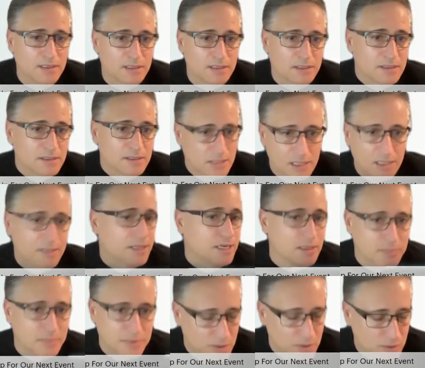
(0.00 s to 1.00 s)

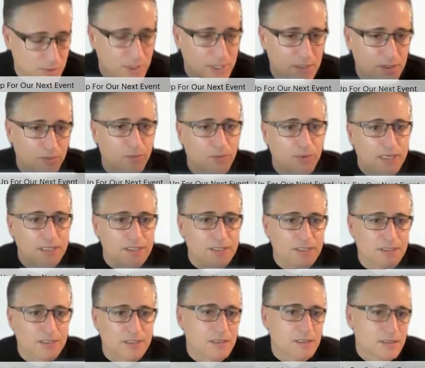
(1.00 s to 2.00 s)
startups to
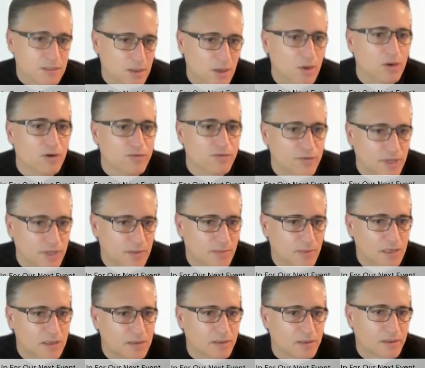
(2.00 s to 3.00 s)
enterprises, all of them
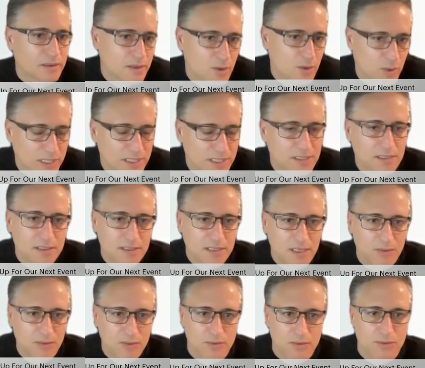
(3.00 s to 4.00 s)
are requested
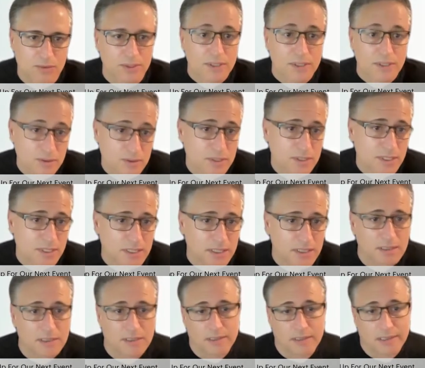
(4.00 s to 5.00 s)
now to reduce
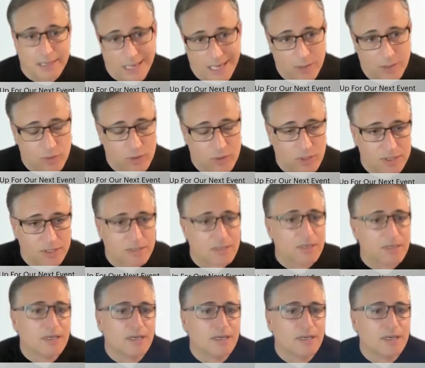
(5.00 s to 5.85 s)
the cloud cost.